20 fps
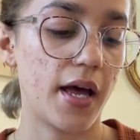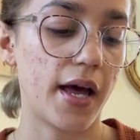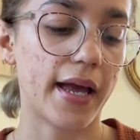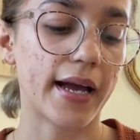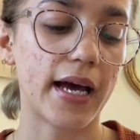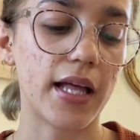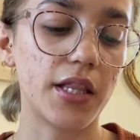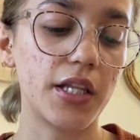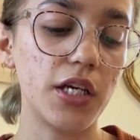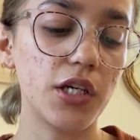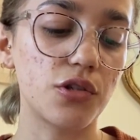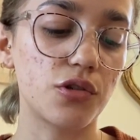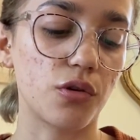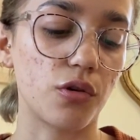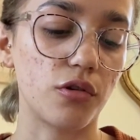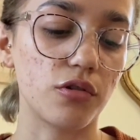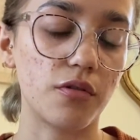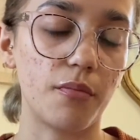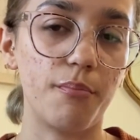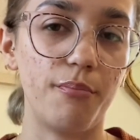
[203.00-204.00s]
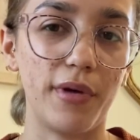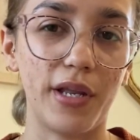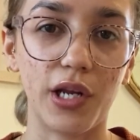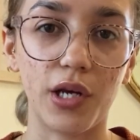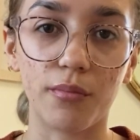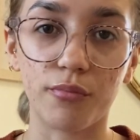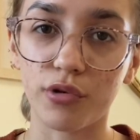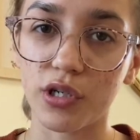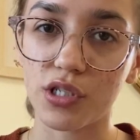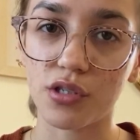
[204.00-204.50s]
I got the adult
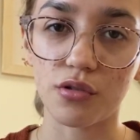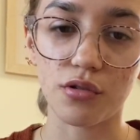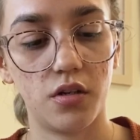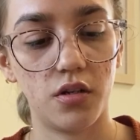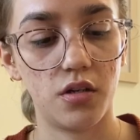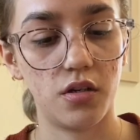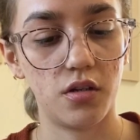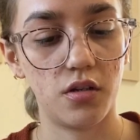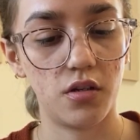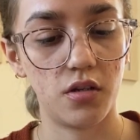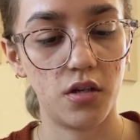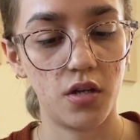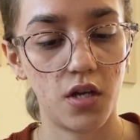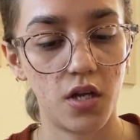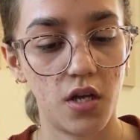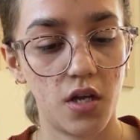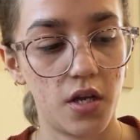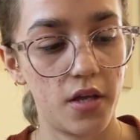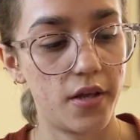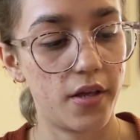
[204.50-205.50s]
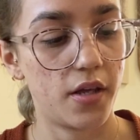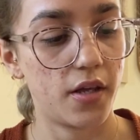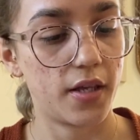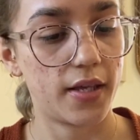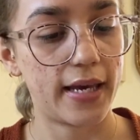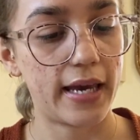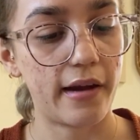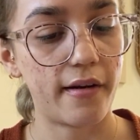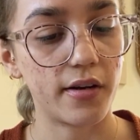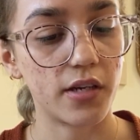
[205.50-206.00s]
medium bristle.
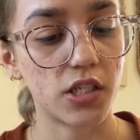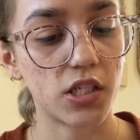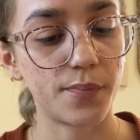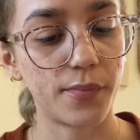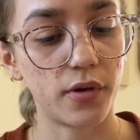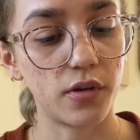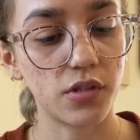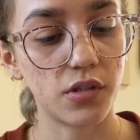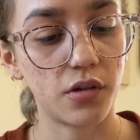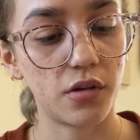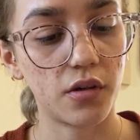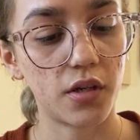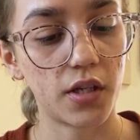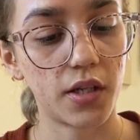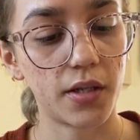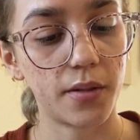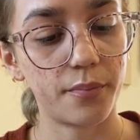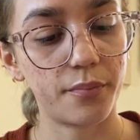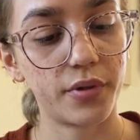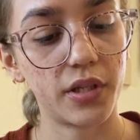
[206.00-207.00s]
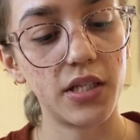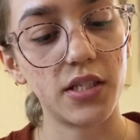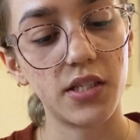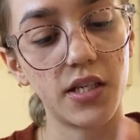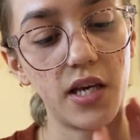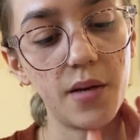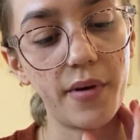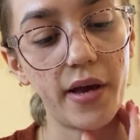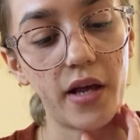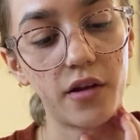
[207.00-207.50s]
Care and disposal, please
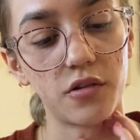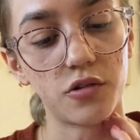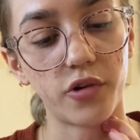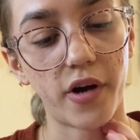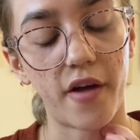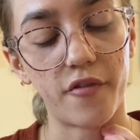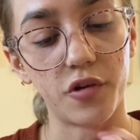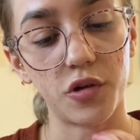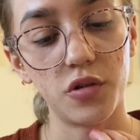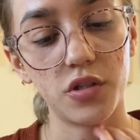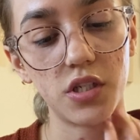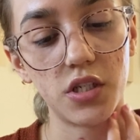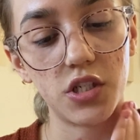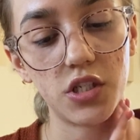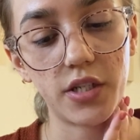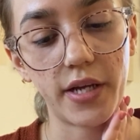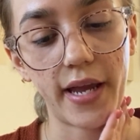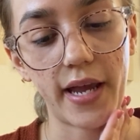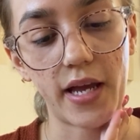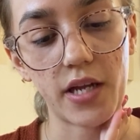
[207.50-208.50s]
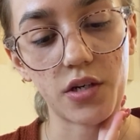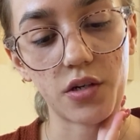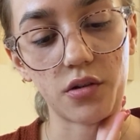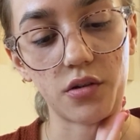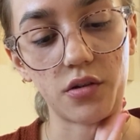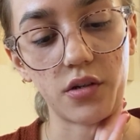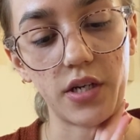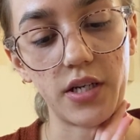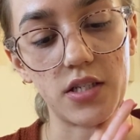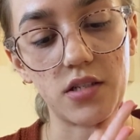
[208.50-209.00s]
keep handle dry after usage. The
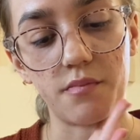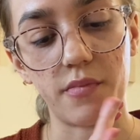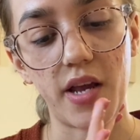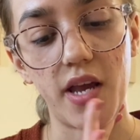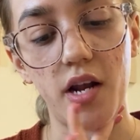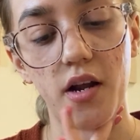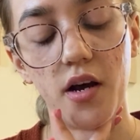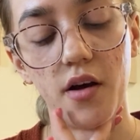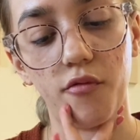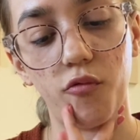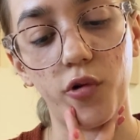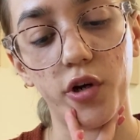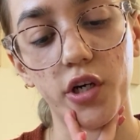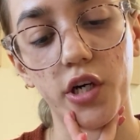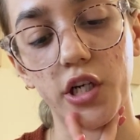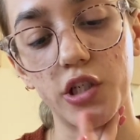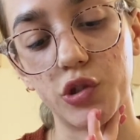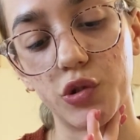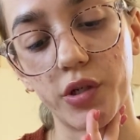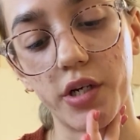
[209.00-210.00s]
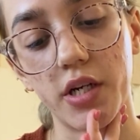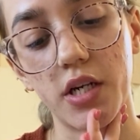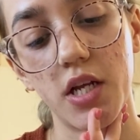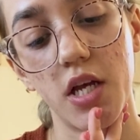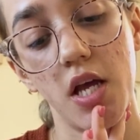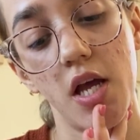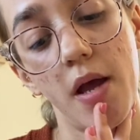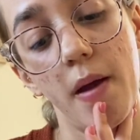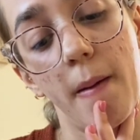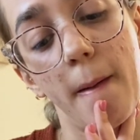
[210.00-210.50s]
handle is made of 100%
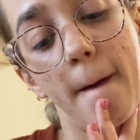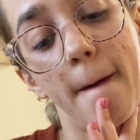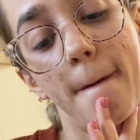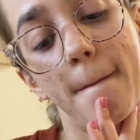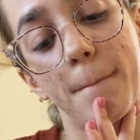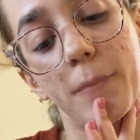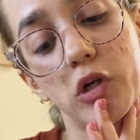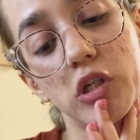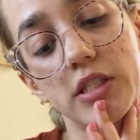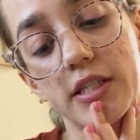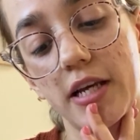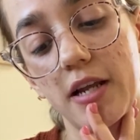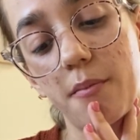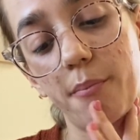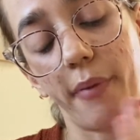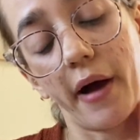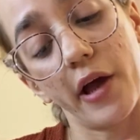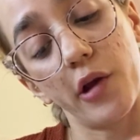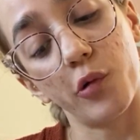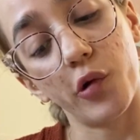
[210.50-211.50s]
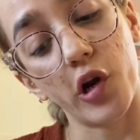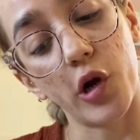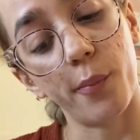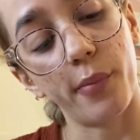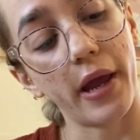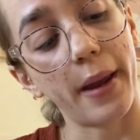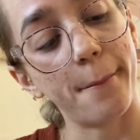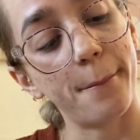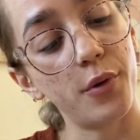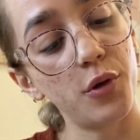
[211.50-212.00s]
biodegradable
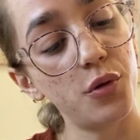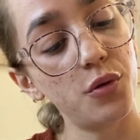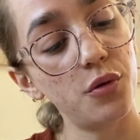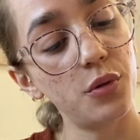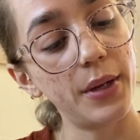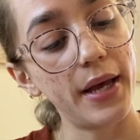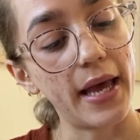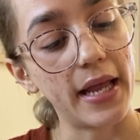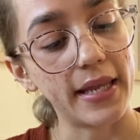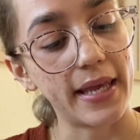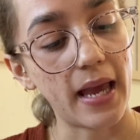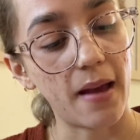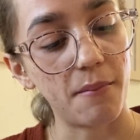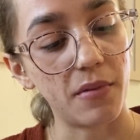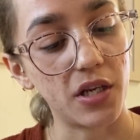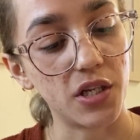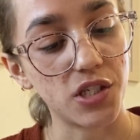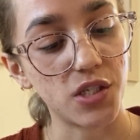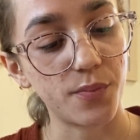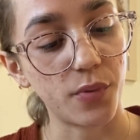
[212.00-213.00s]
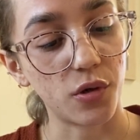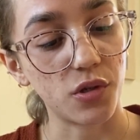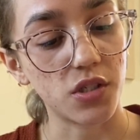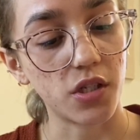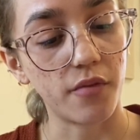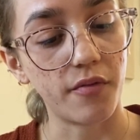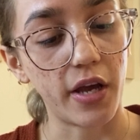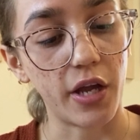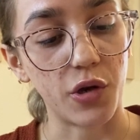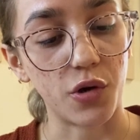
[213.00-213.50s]
bamboo and can be disposed
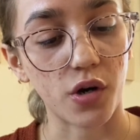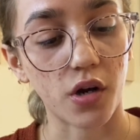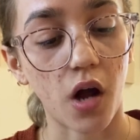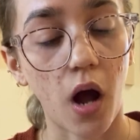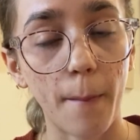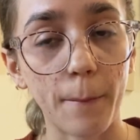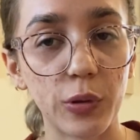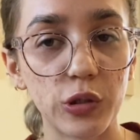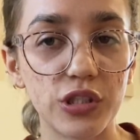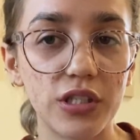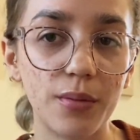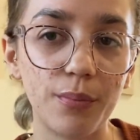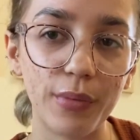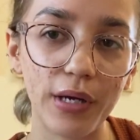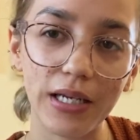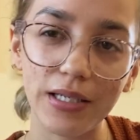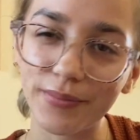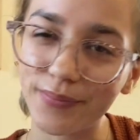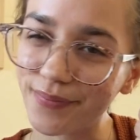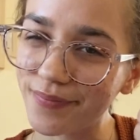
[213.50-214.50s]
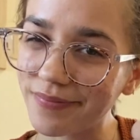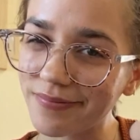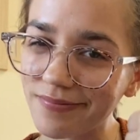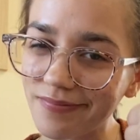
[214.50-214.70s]
of in your composting bin.